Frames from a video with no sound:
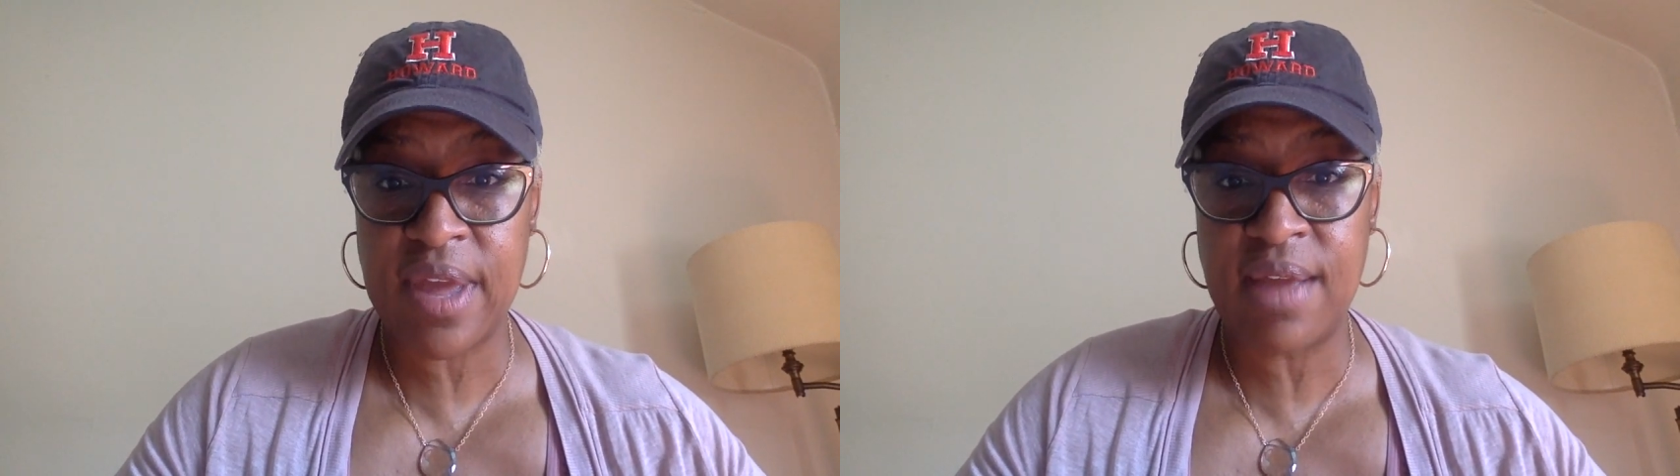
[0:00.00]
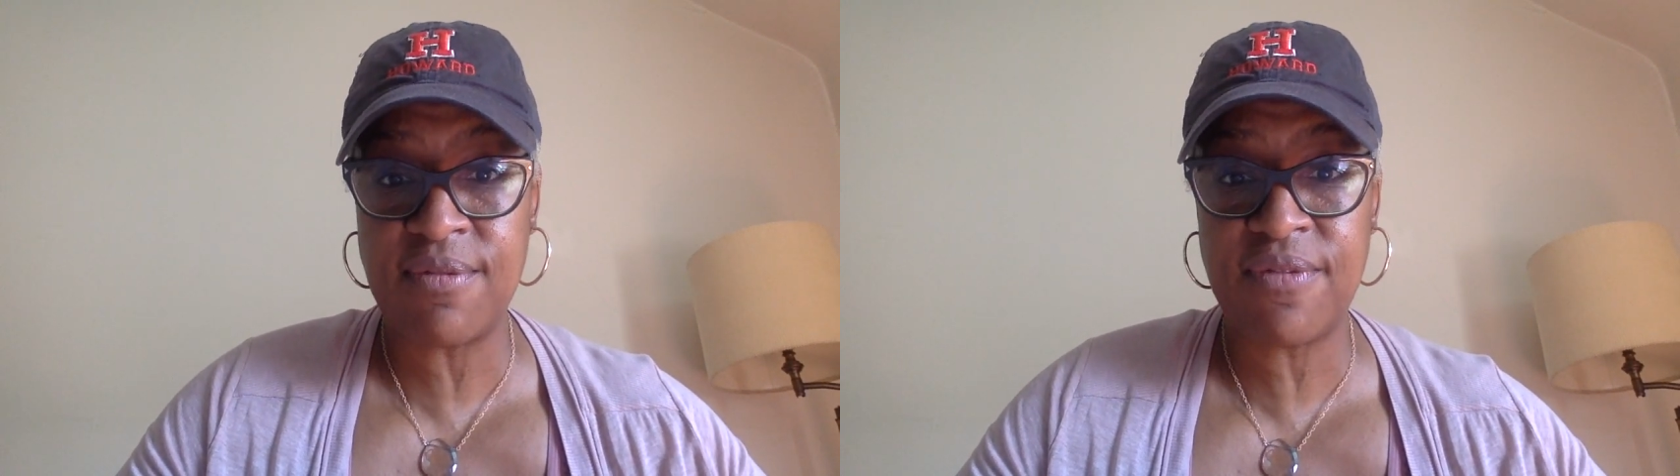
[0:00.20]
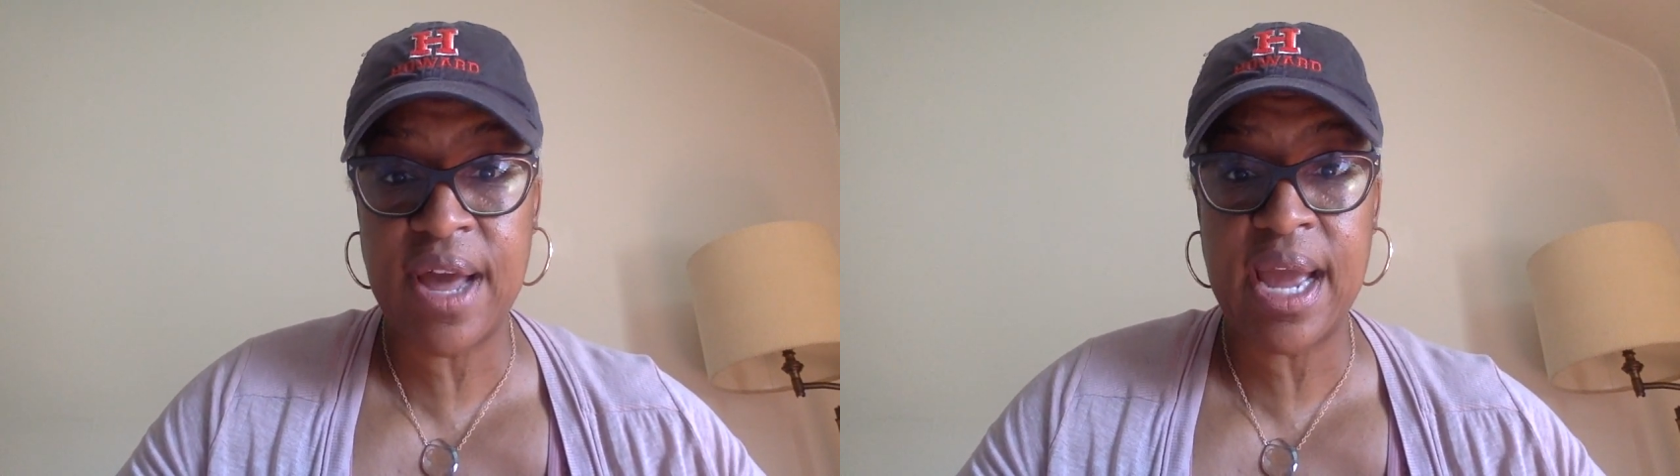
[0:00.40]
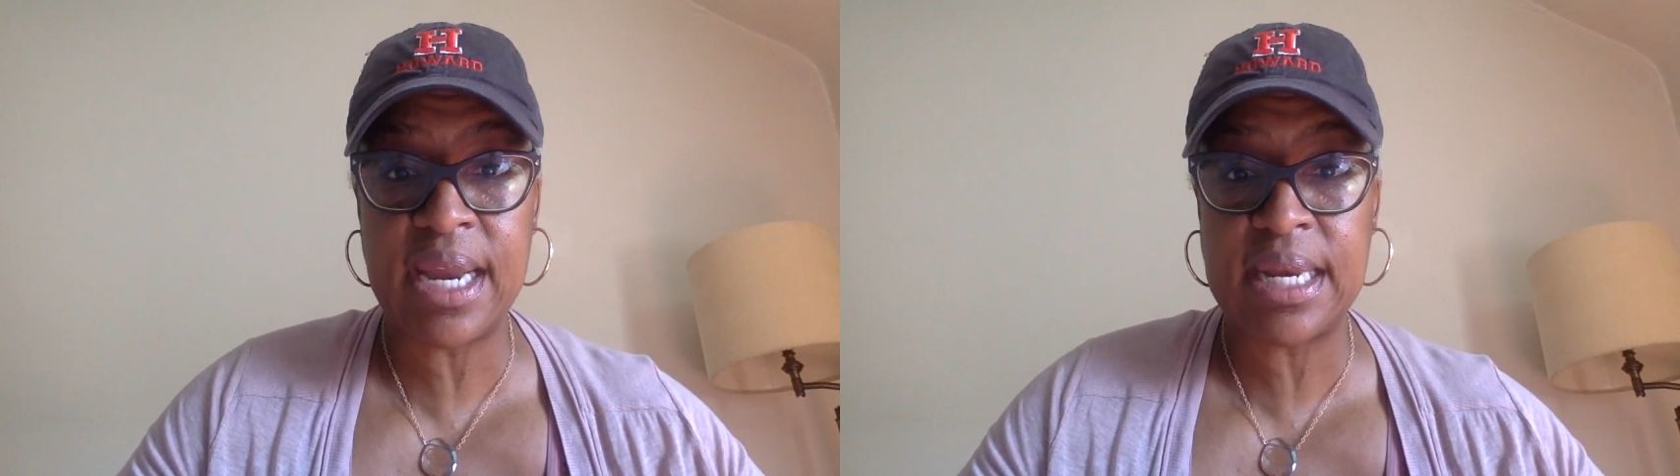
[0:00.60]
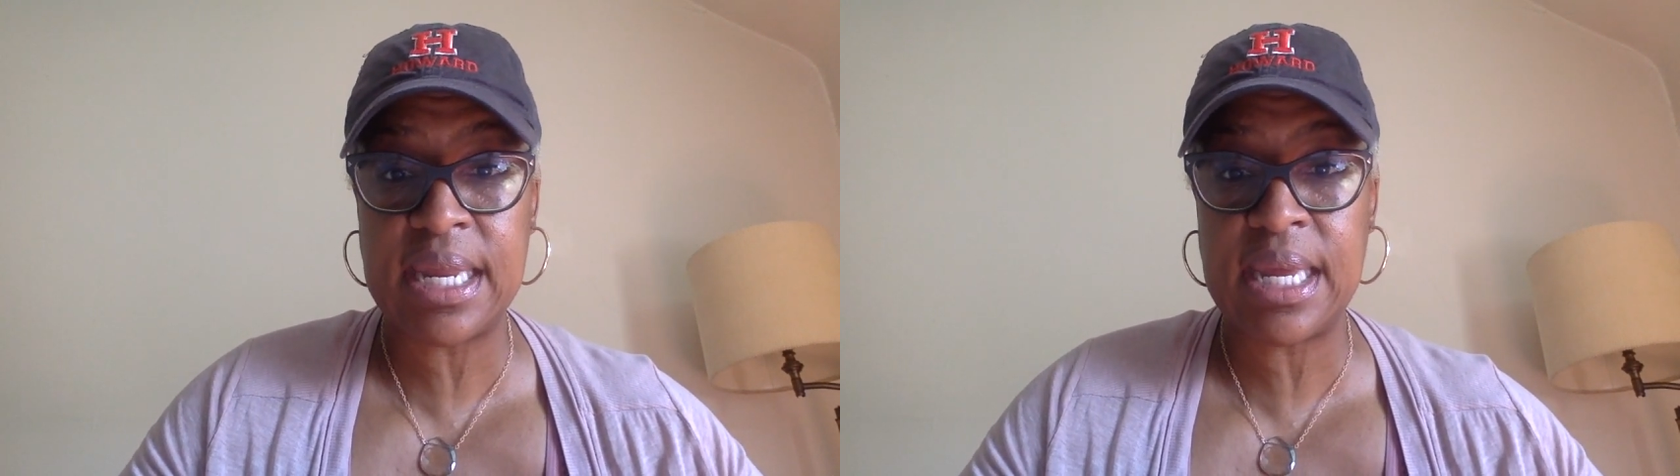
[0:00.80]
and
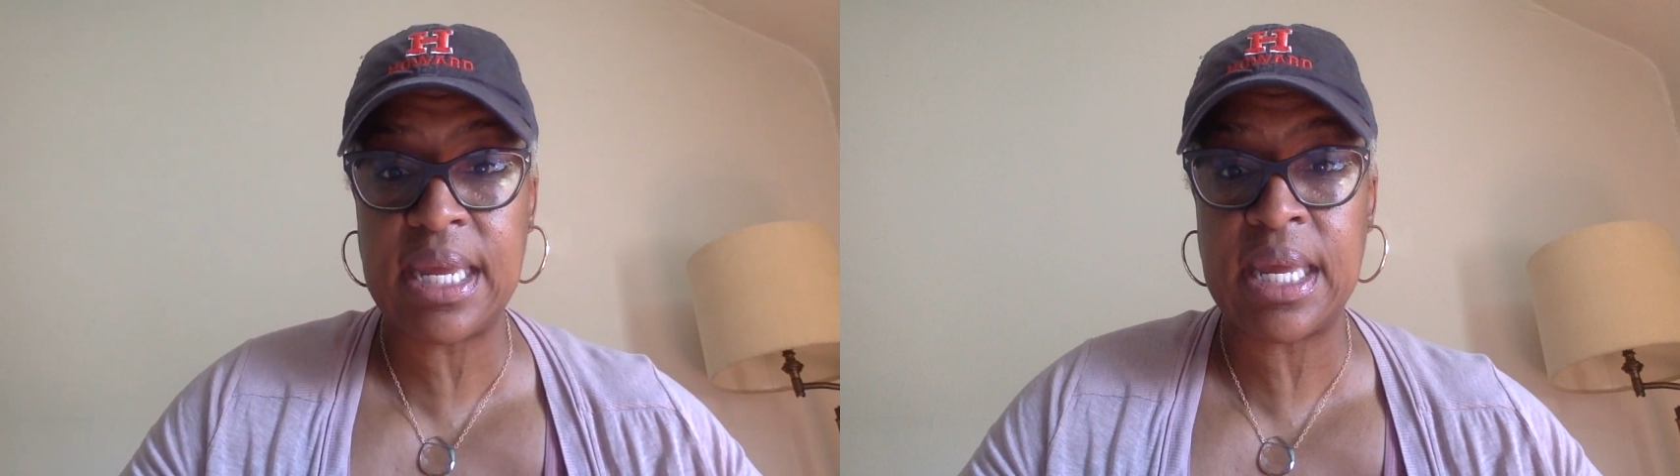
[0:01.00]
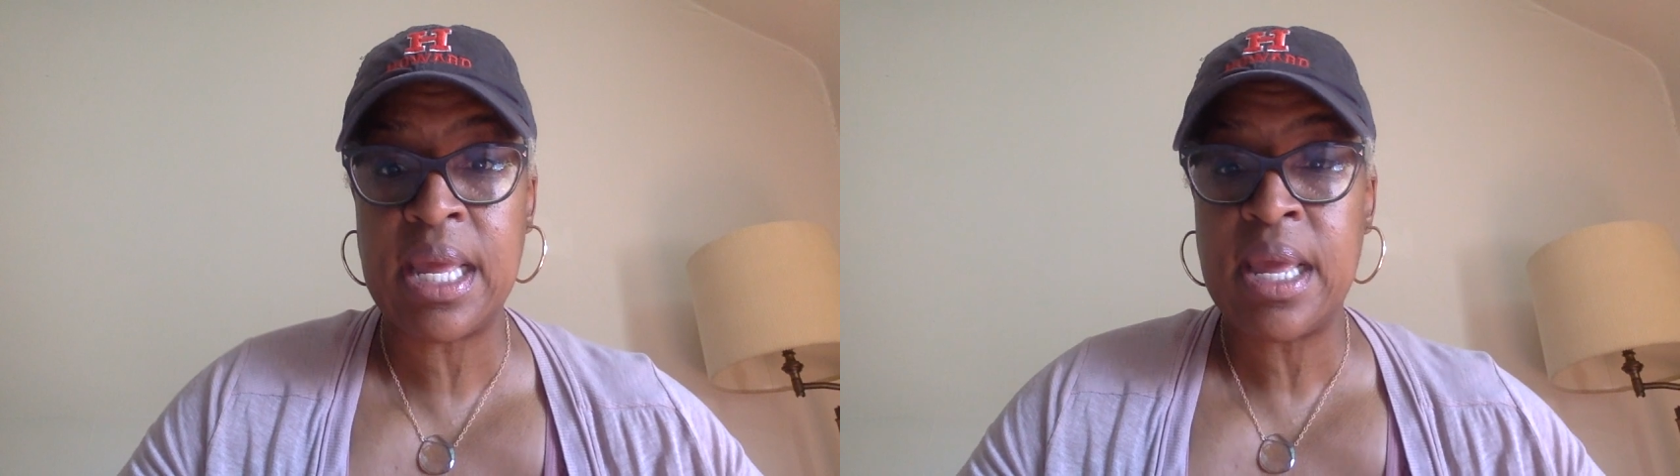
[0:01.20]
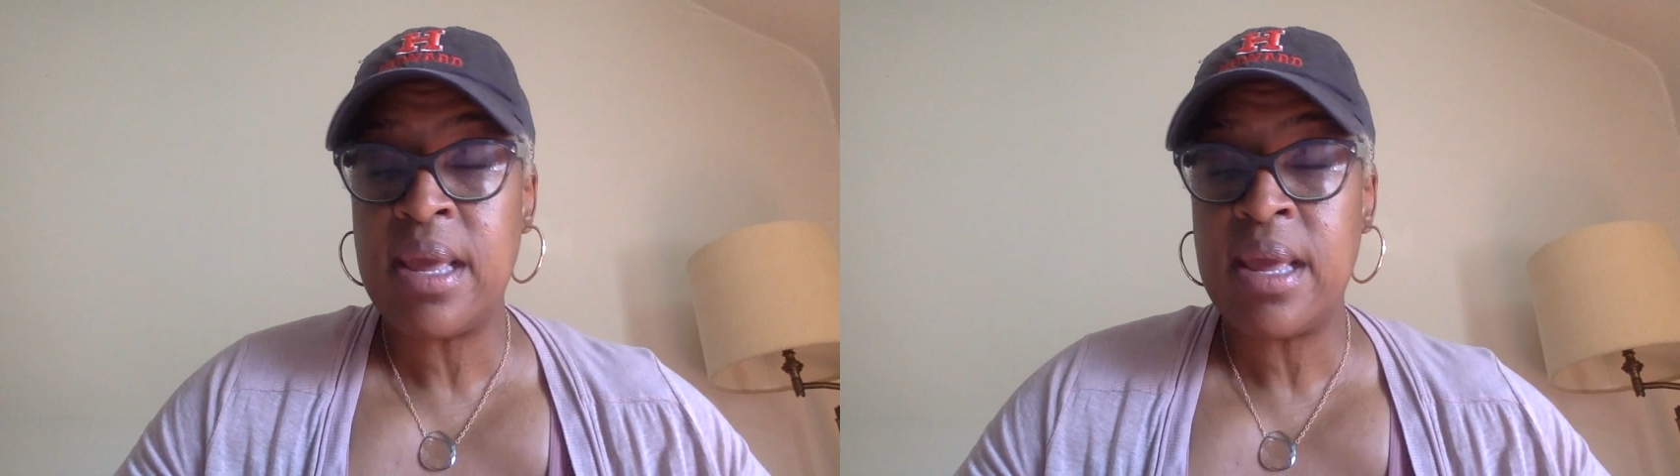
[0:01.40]
finding